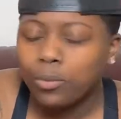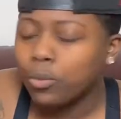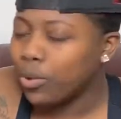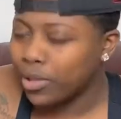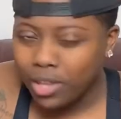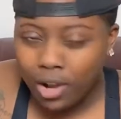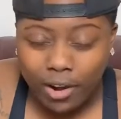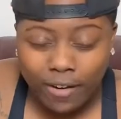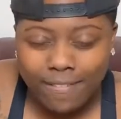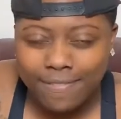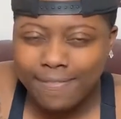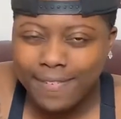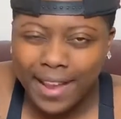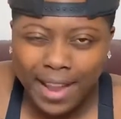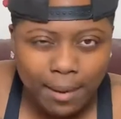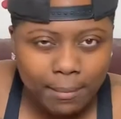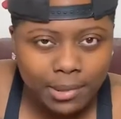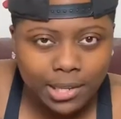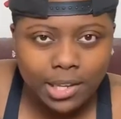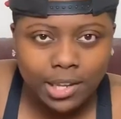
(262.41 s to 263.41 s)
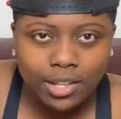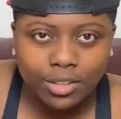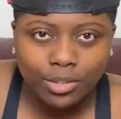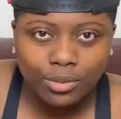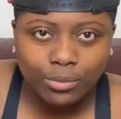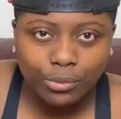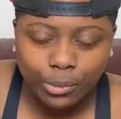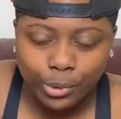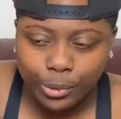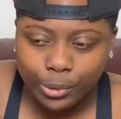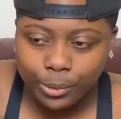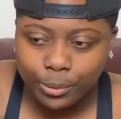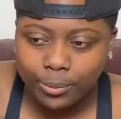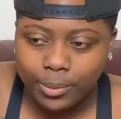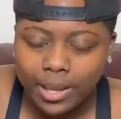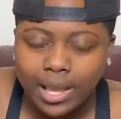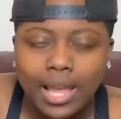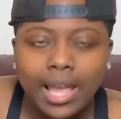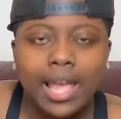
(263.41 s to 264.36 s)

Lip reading: with her family in the room.